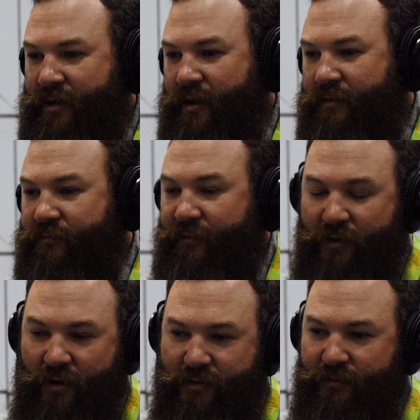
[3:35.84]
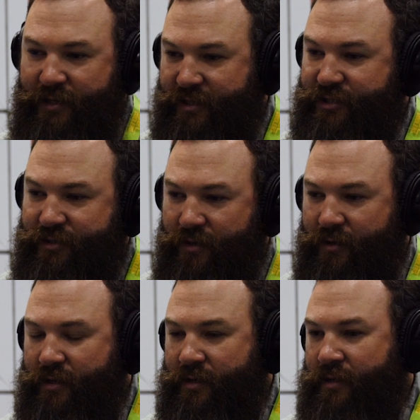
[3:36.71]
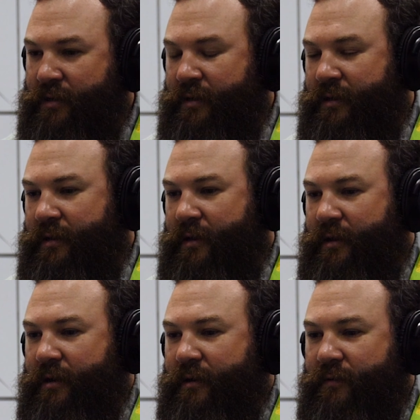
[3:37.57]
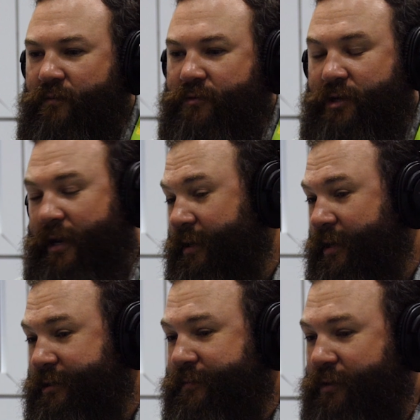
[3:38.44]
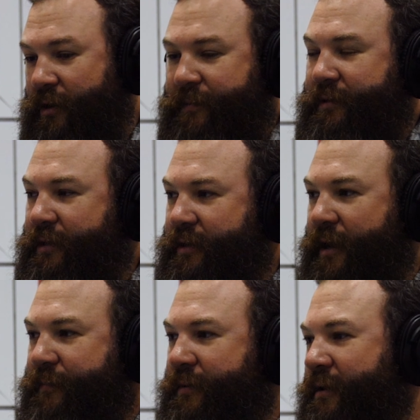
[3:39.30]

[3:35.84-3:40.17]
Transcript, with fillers: Um, we've caught. We did snook. Uh, tried to catch some tarpon, didn't happen.